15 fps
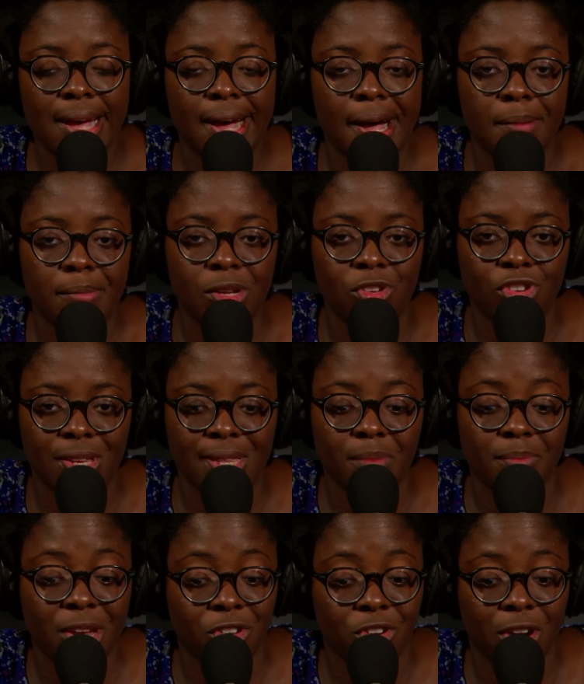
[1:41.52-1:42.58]
um, and she's the
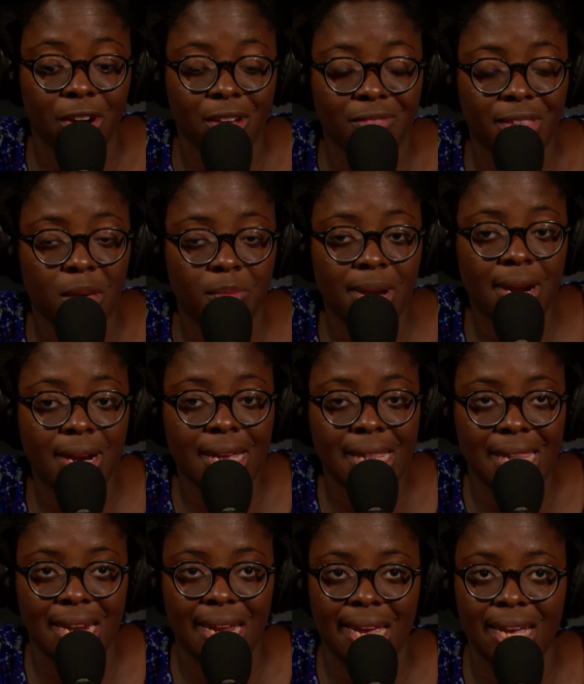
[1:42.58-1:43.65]
matriarch of the
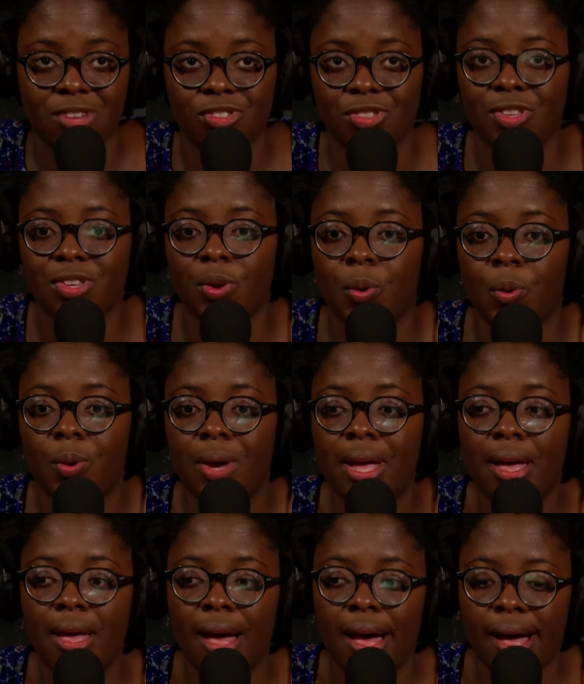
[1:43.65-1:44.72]
American lineage. And so
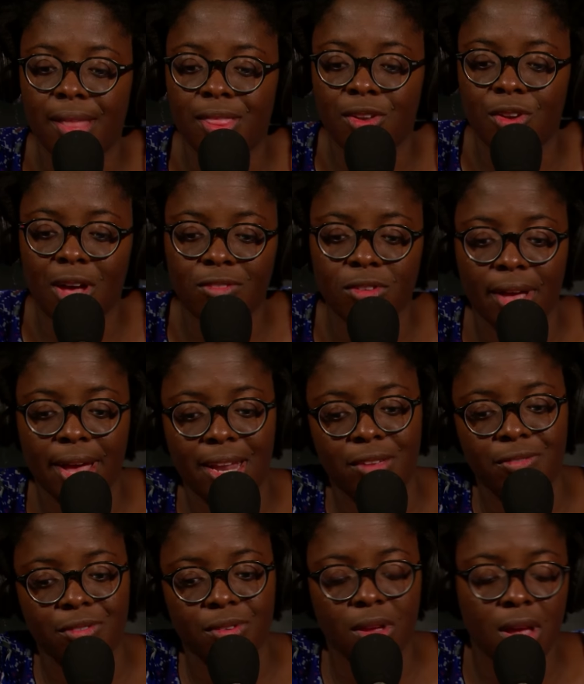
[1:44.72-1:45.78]
uh, the novel kind
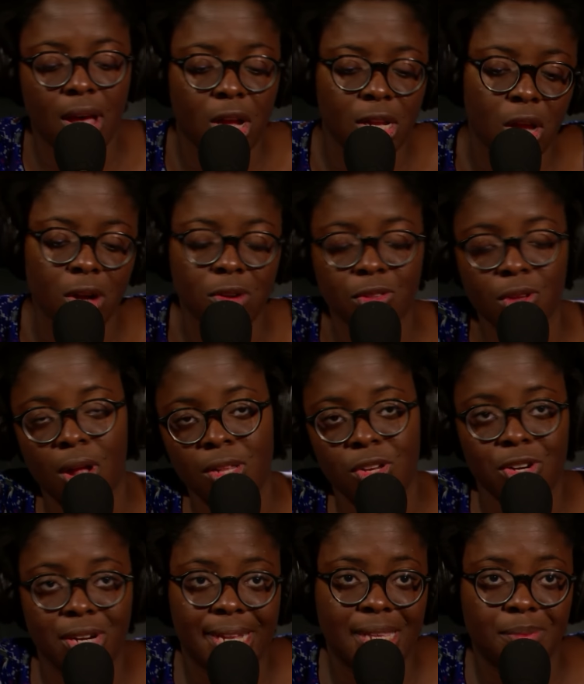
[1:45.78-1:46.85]
of al-
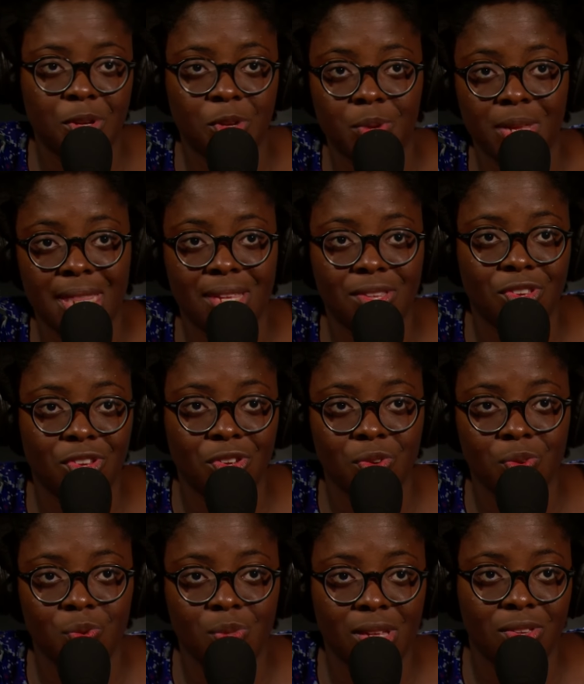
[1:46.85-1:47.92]
alternates between these
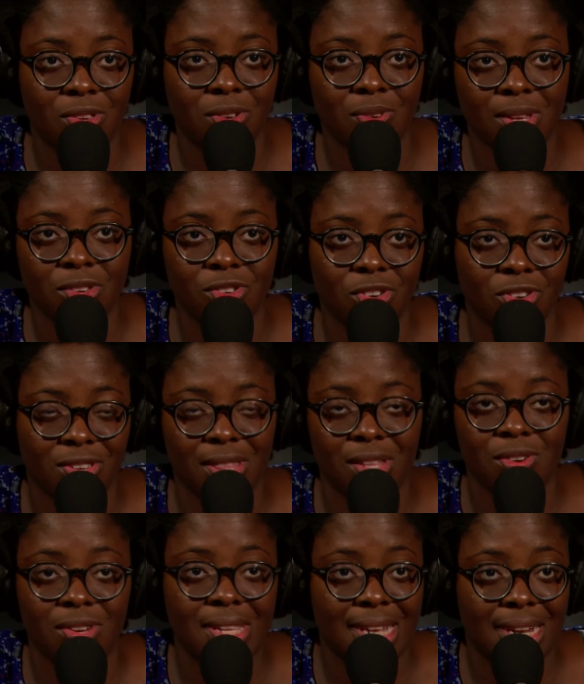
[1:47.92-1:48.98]
two these two sisters and
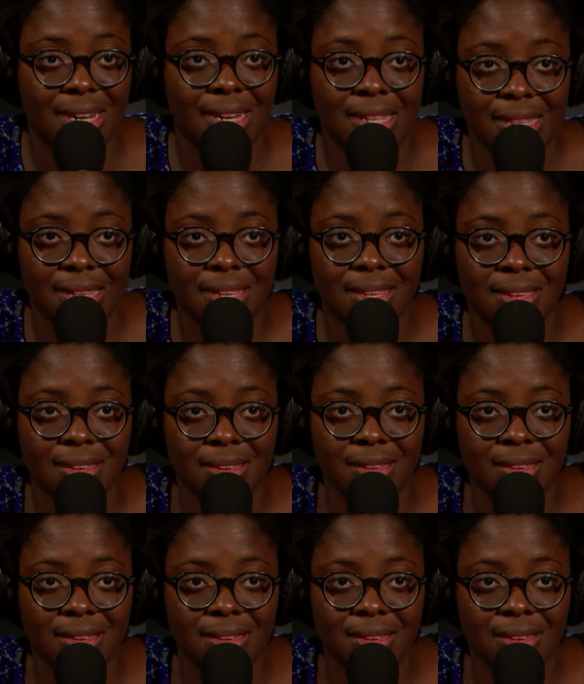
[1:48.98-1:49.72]
their descendants.